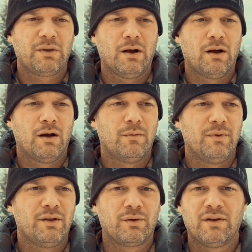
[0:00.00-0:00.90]
um,
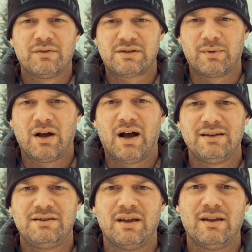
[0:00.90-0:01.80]
it'll give us some
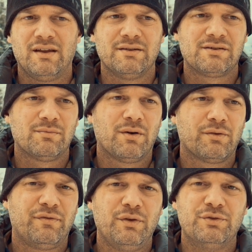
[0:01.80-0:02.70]
content and some
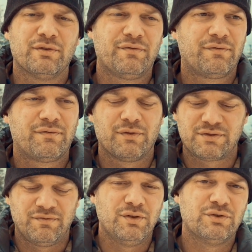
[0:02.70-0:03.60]
other future for
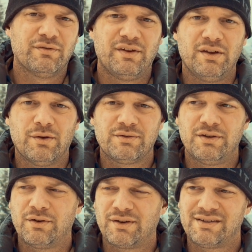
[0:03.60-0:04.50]
some future videos
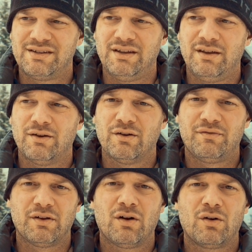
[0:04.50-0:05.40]
that you're going to see here
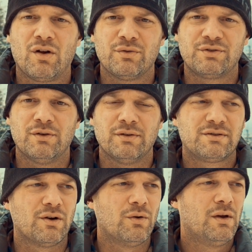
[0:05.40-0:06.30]
if it all goes good.
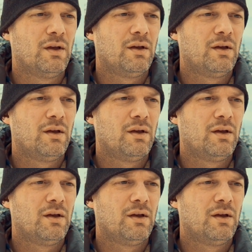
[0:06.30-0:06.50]
So